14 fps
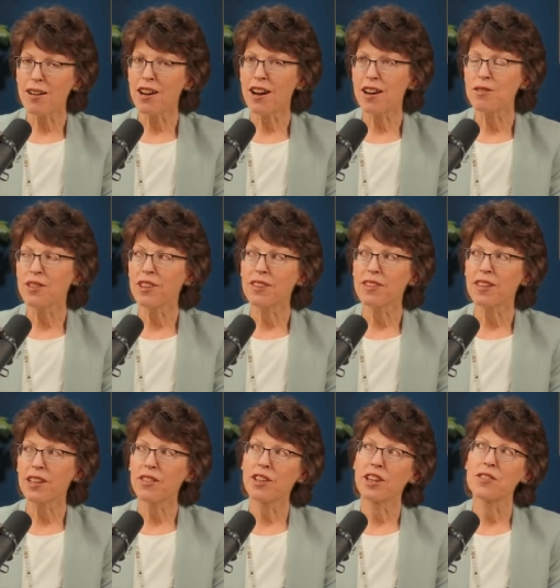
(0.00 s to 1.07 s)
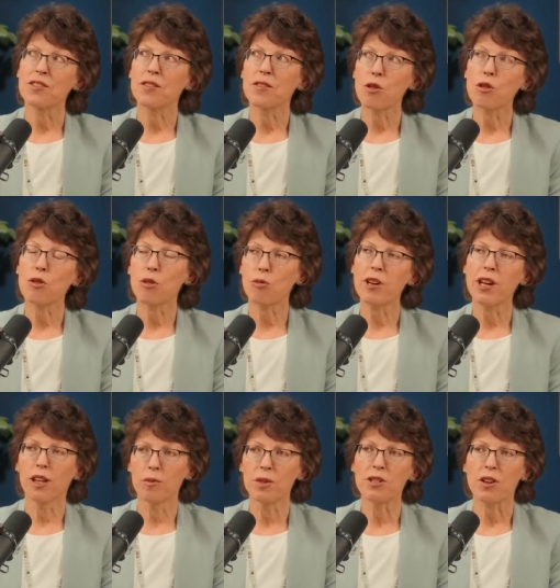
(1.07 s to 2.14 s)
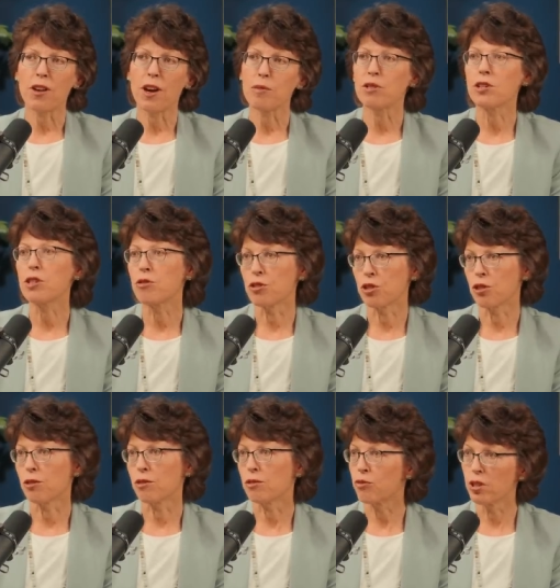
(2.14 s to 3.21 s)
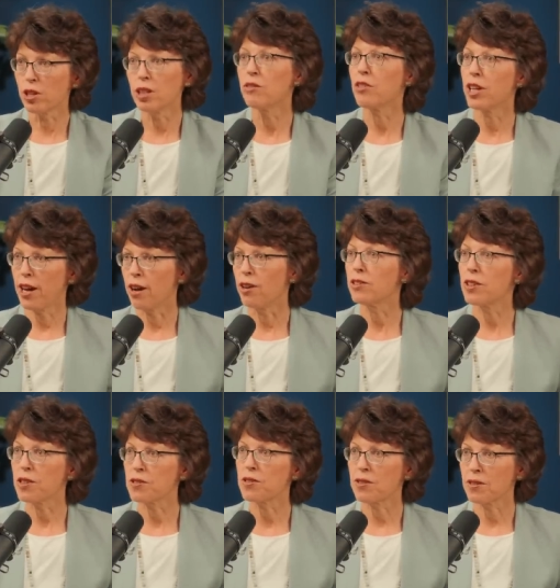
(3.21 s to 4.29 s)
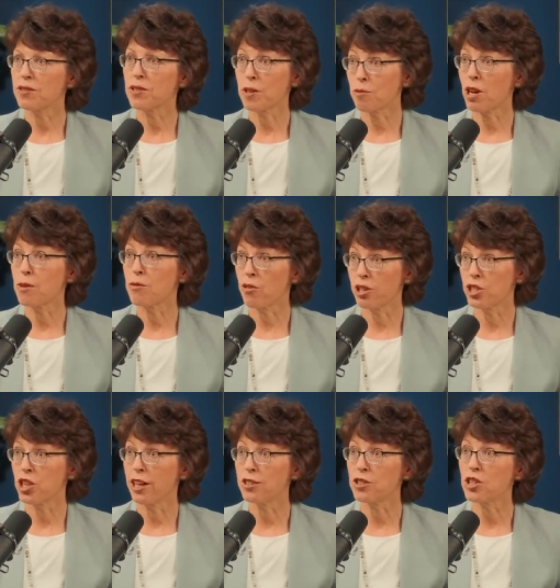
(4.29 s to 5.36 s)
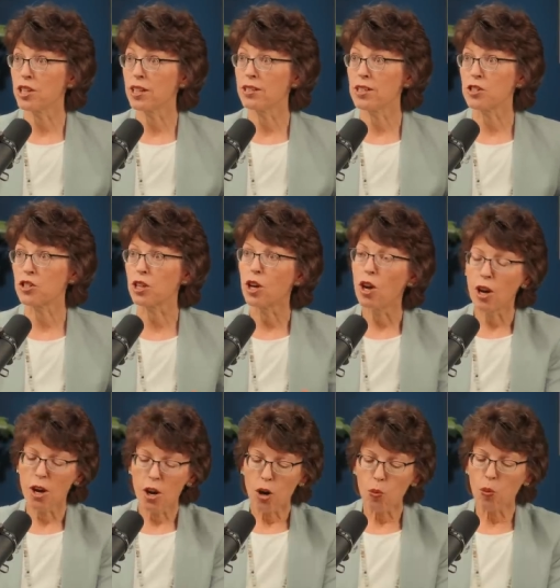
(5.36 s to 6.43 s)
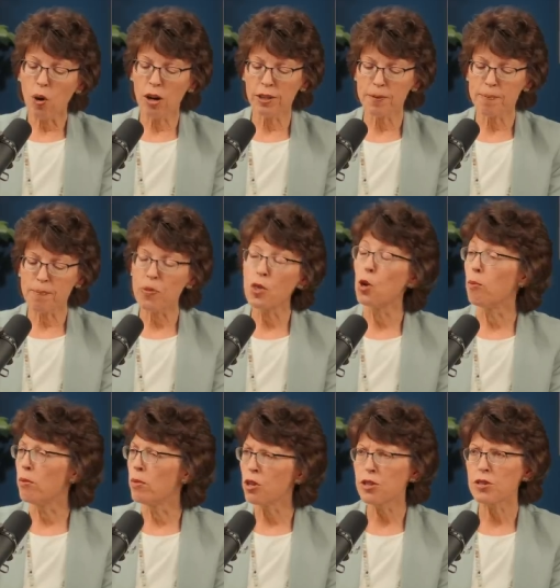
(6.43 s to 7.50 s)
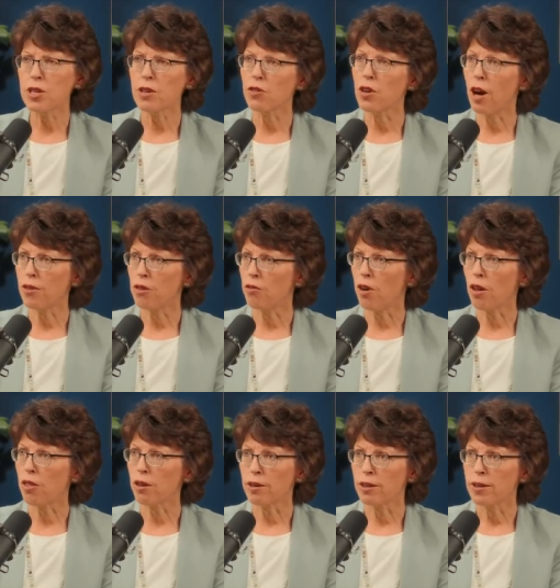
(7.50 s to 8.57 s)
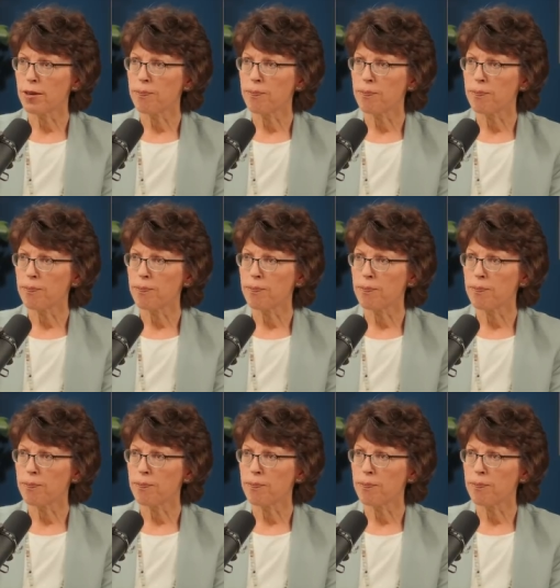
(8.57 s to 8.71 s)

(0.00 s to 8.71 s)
i, I would th- think of it as three elements are absolutely crucial for living out this sometimes okay. very challenging teaching one the mercy of god the father